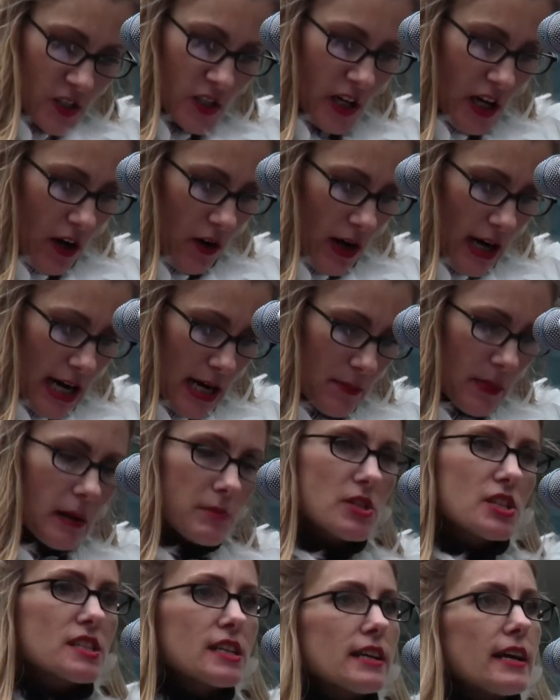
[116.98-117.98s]
So
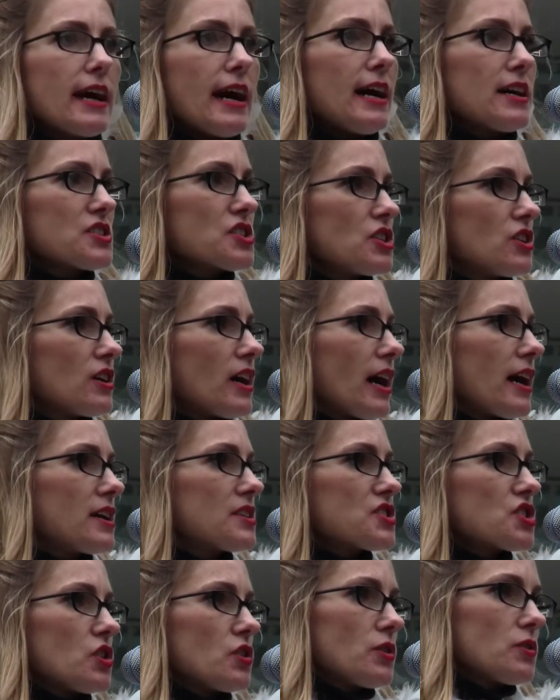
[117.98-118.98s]
I'm just going to ask you
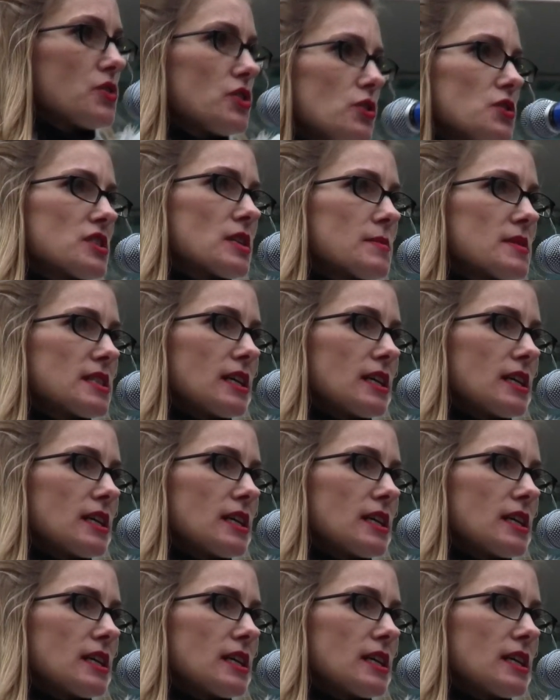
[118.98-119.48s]
guys to do some